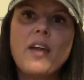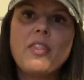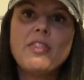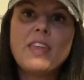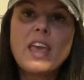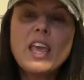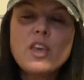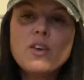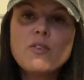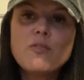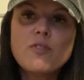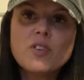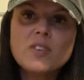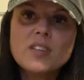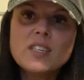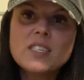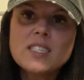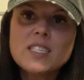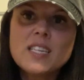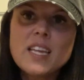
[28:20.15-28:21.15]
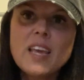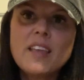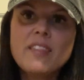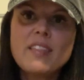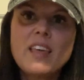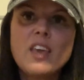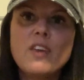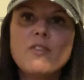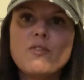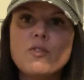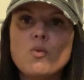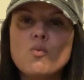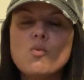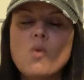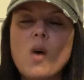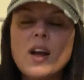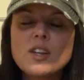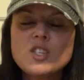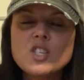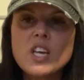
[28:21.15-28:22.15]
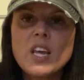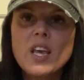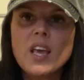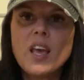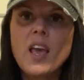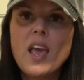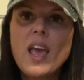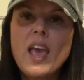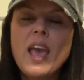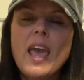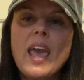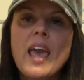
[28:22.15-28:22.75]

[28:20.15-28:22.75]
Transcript: Thank you for listening. Thank you for watching,